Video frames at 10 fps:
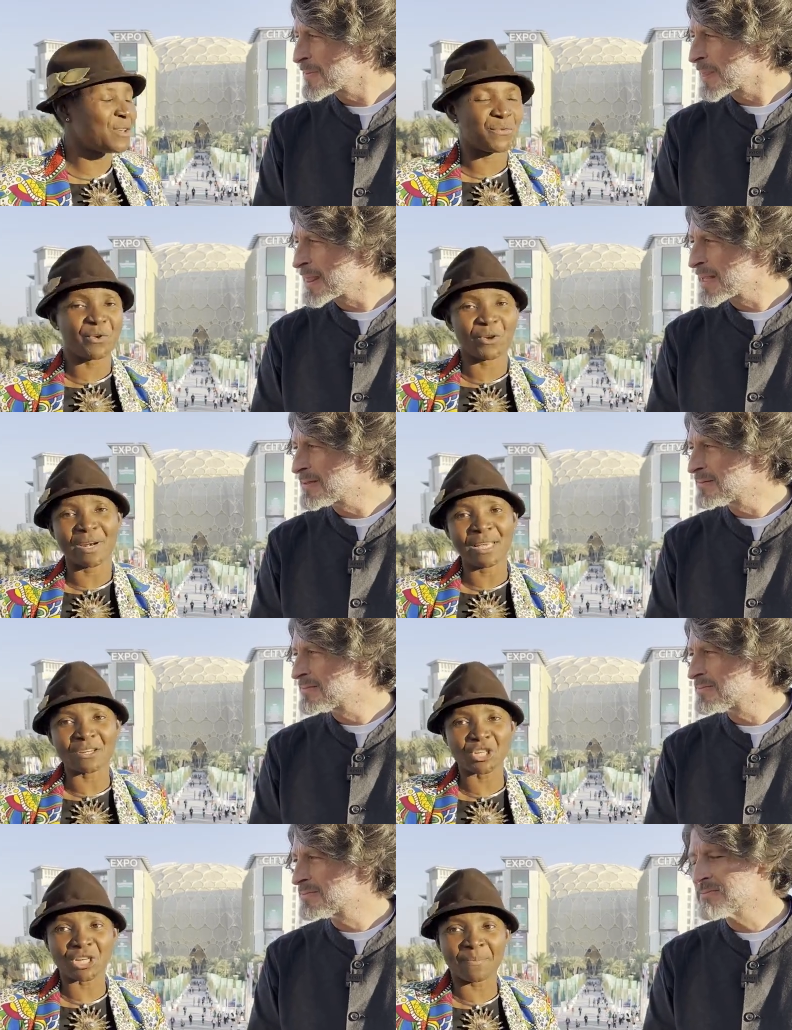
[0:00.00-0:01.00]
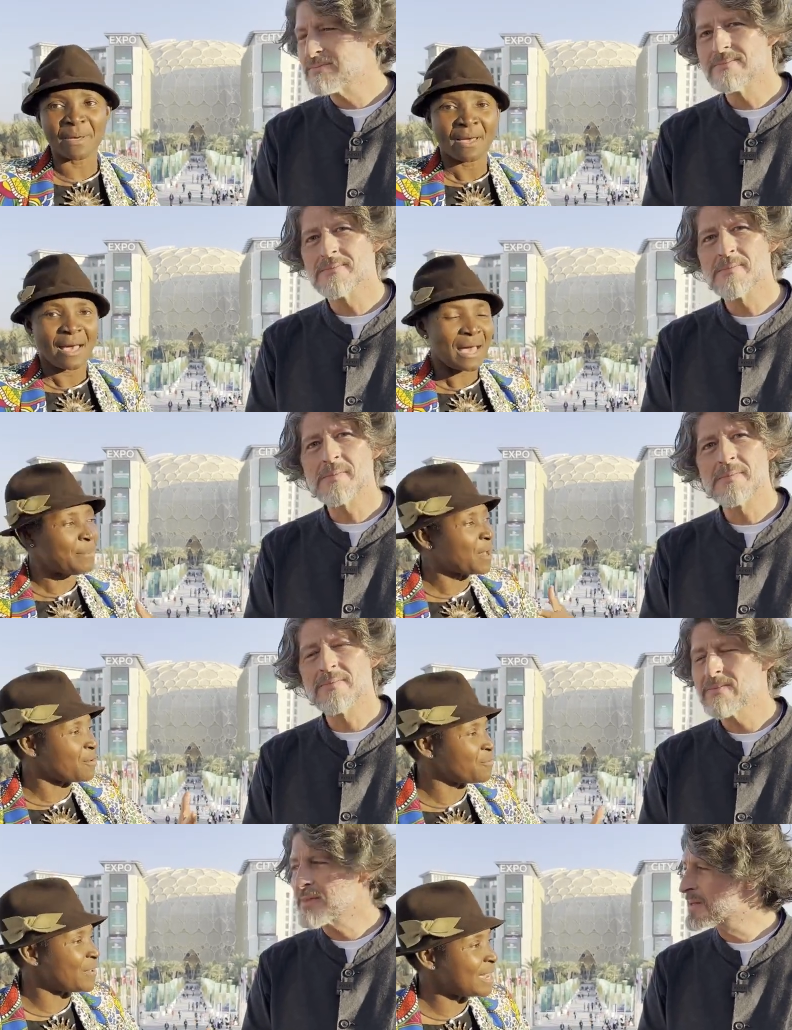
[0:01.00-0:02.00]
Speaker 1: you for your leadership. I'm
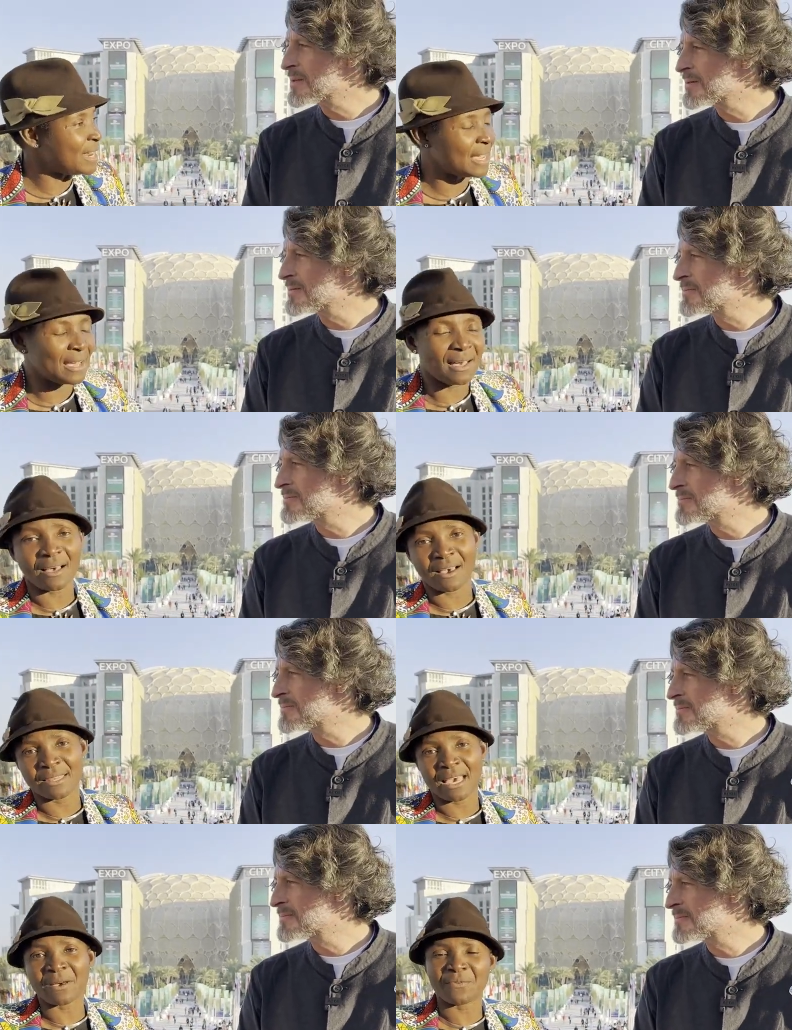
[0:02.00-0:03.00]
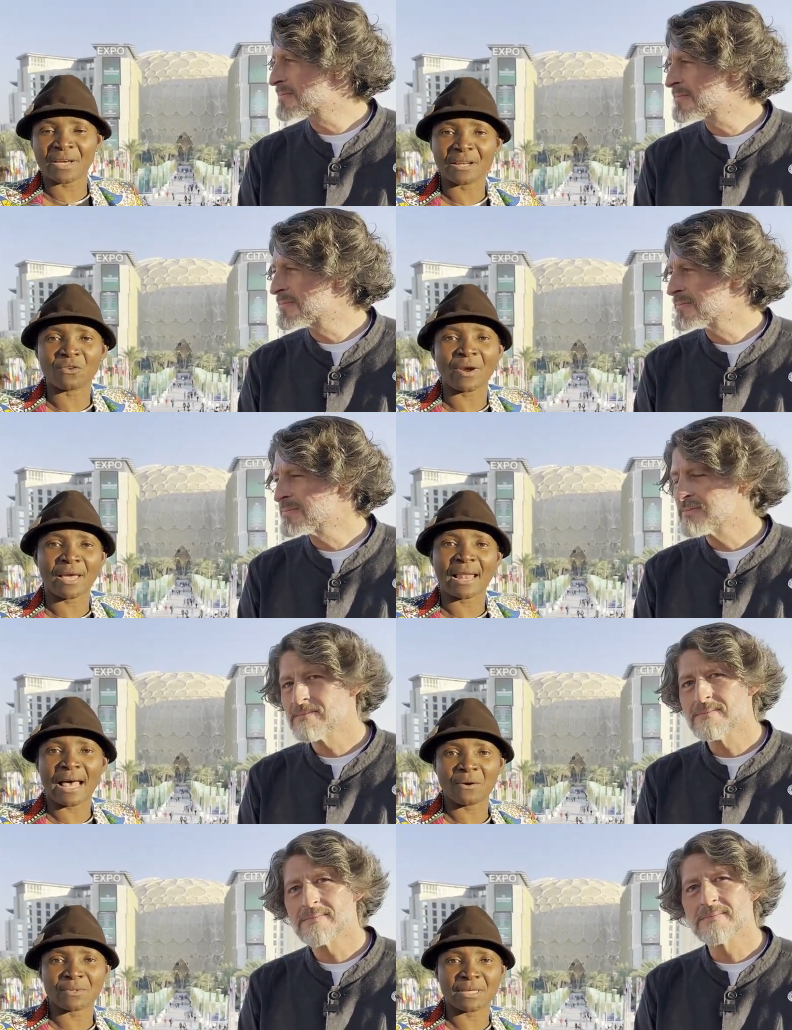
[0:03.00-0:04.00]
convening uh, the African Royal
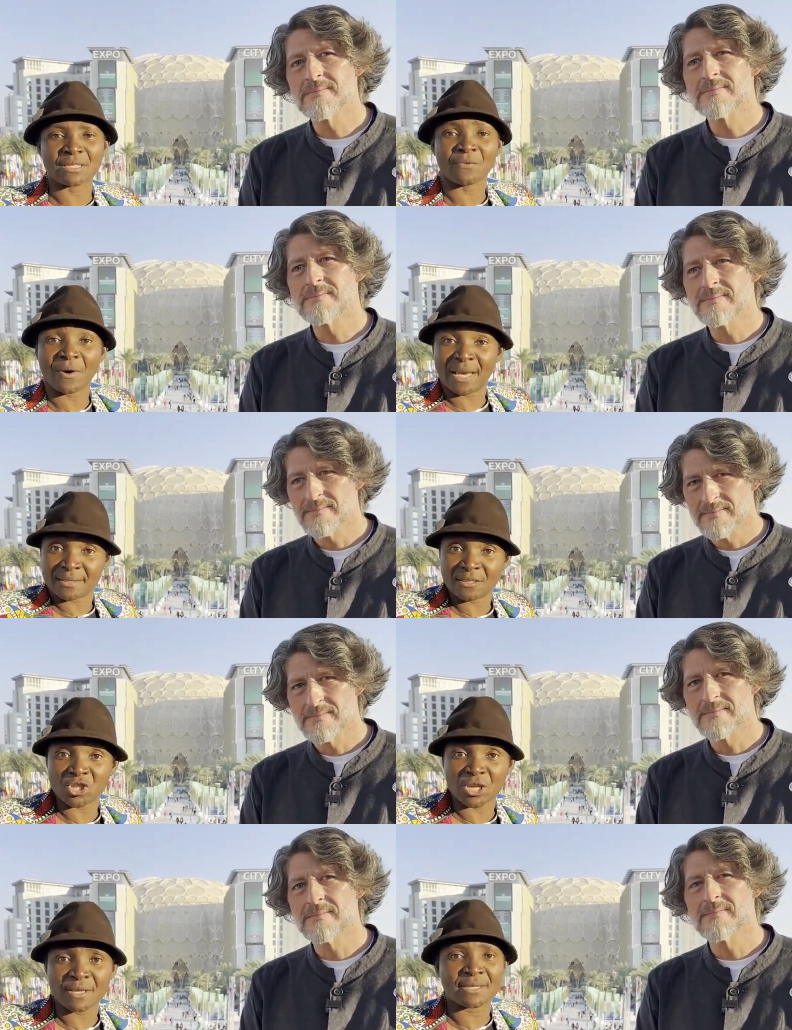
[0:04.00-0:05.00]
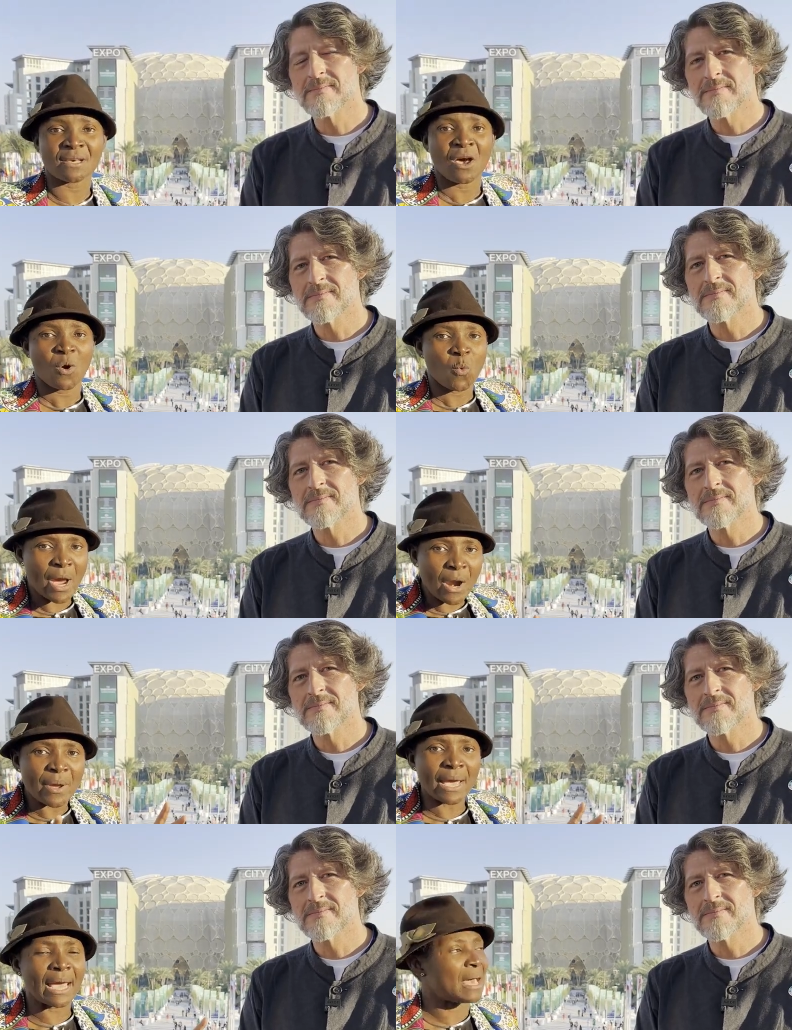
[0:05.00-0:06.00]
Houses for SDGs, where we
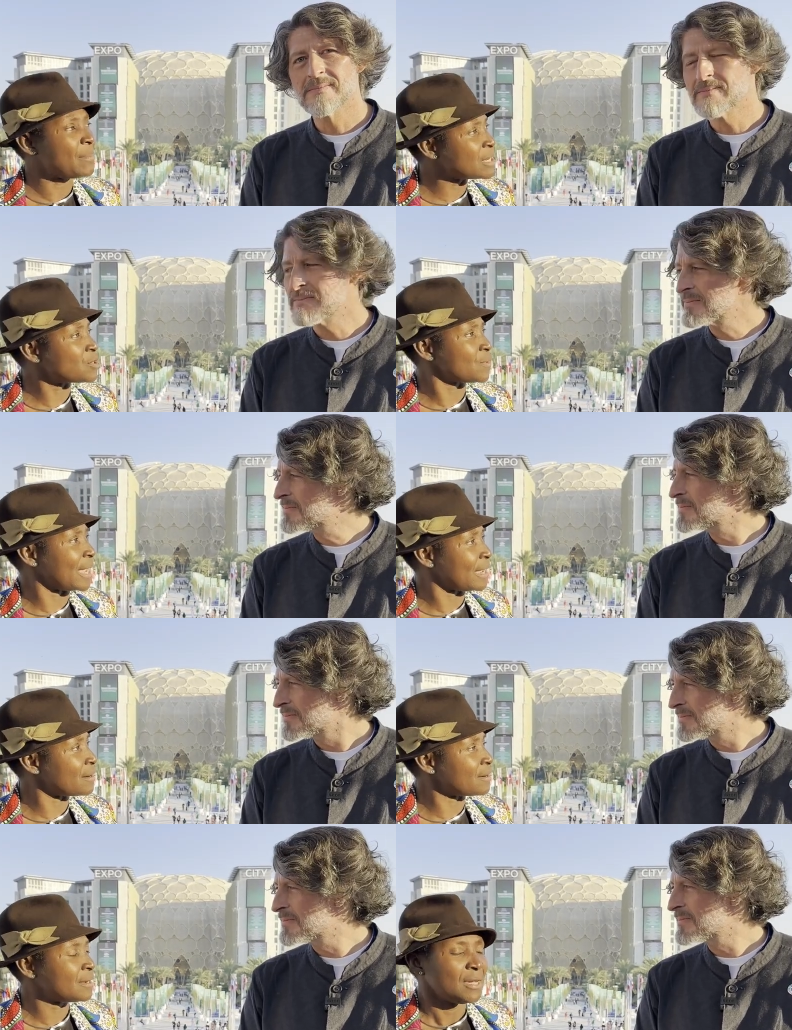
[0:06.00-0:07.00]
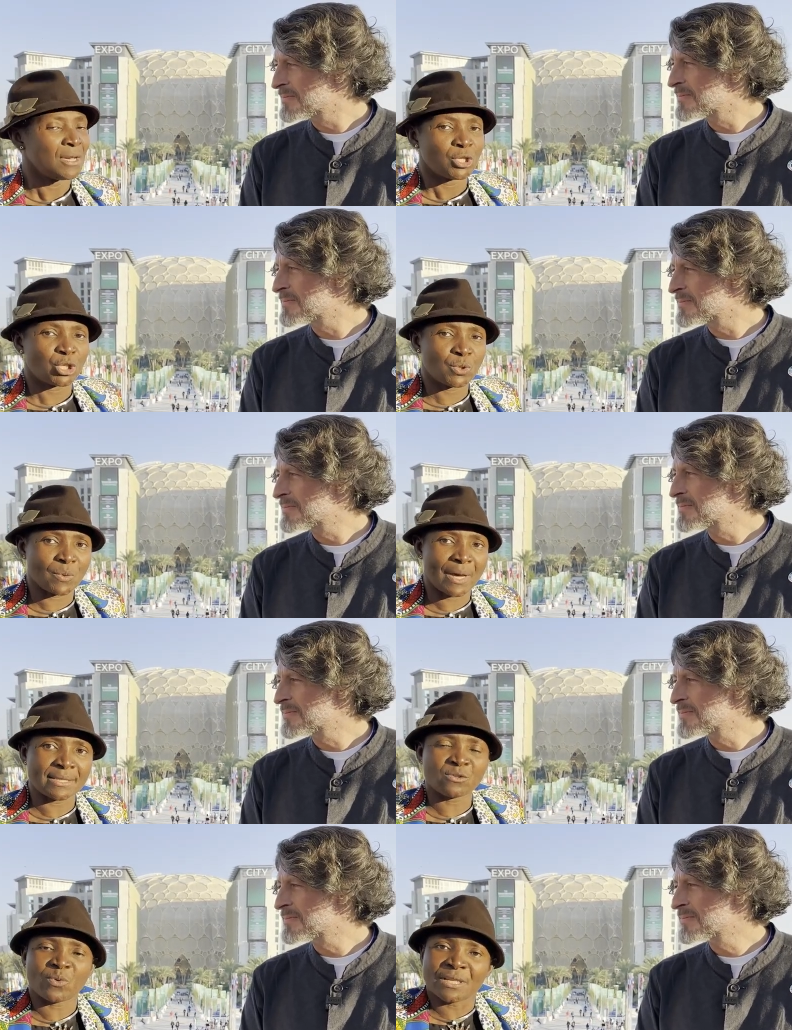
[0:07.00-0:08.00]
are coming together to
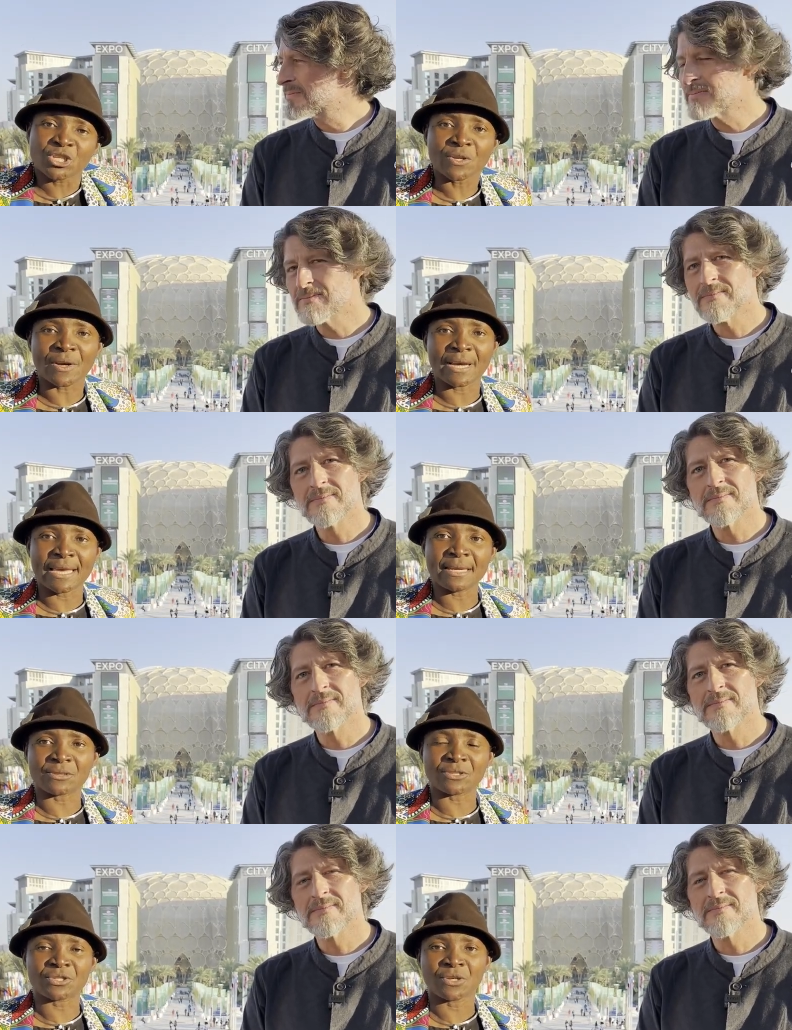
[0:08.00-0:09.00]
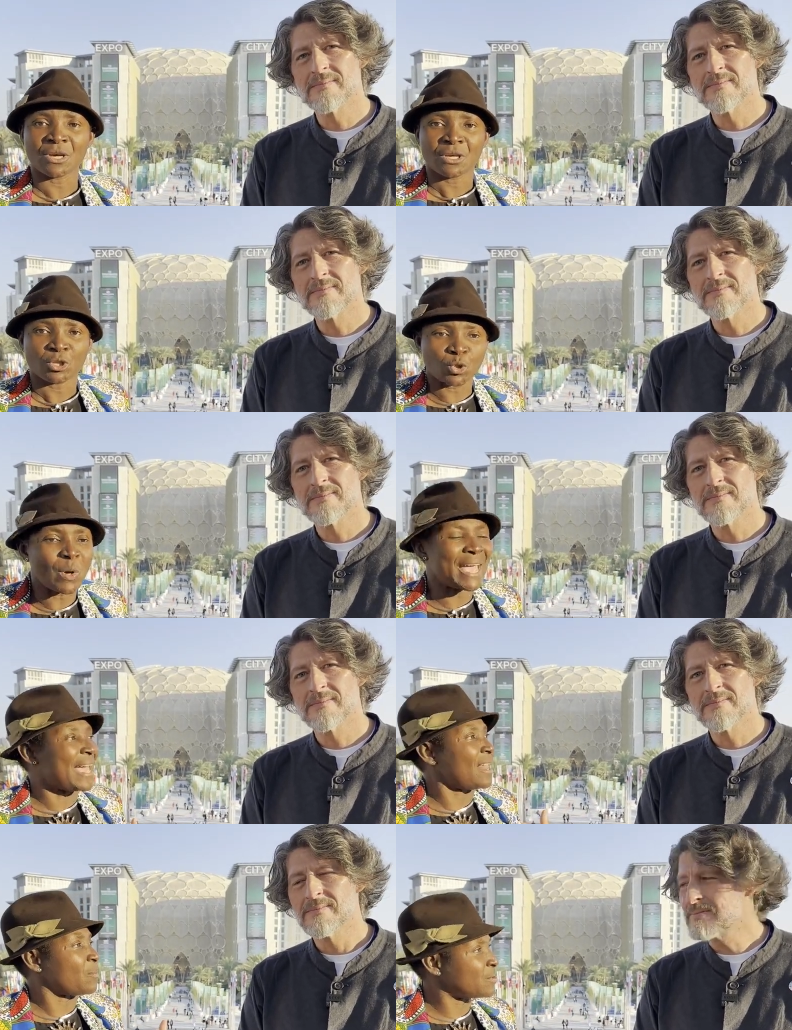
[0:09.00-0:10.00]
have traditional leaders to
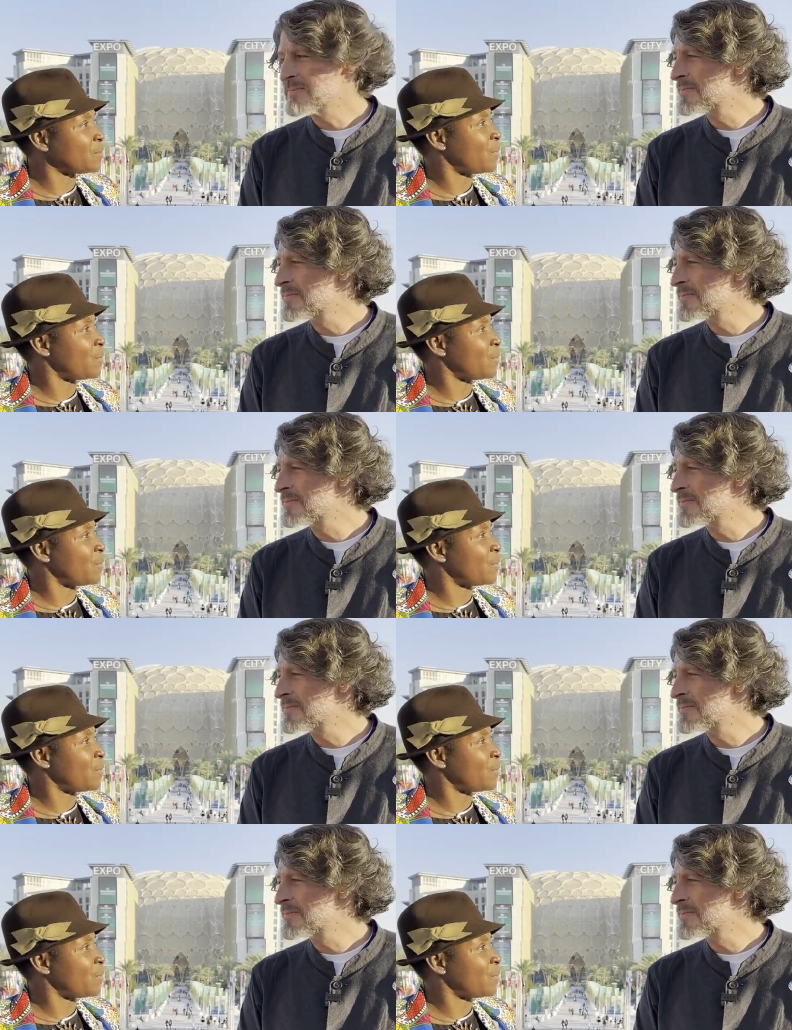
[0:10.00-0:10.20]
help the